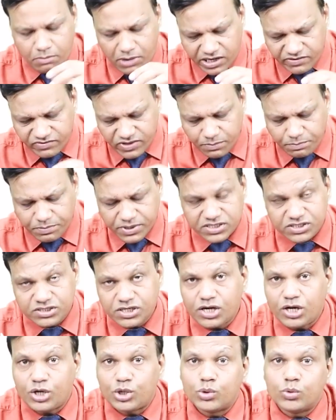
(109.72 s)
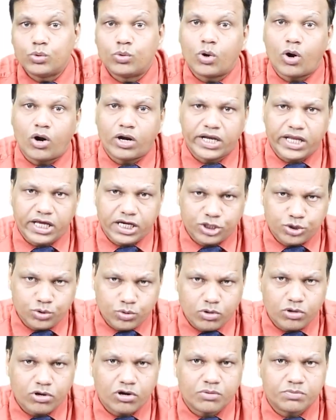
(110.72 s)
But if the person do not take
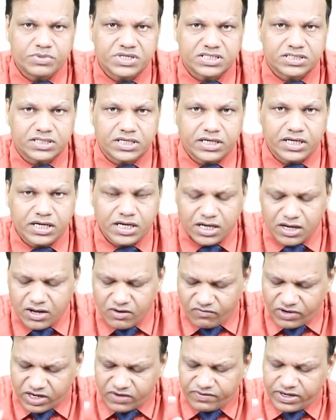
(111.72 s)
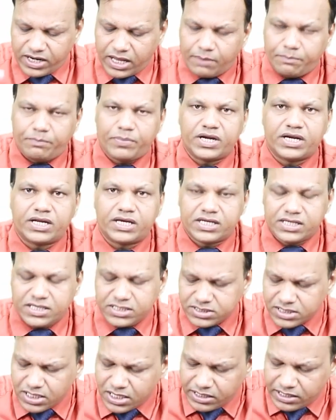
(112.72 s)
sugar or biscuit, what will happen
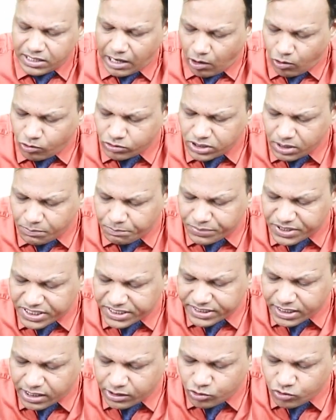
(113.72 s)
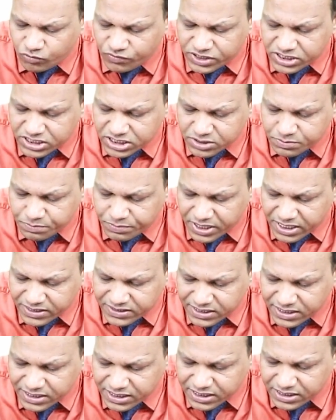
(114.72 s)
is, now the beta 2 which is
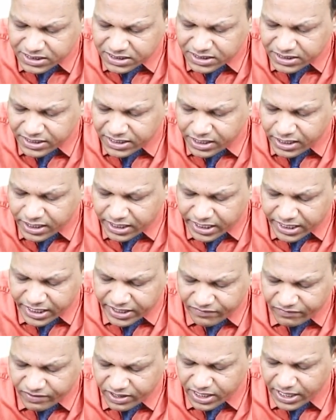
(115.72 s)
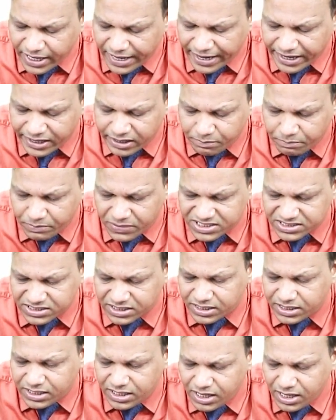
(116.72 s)
present in the liver and
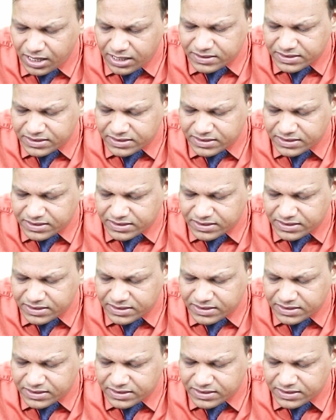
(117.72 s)
muscle,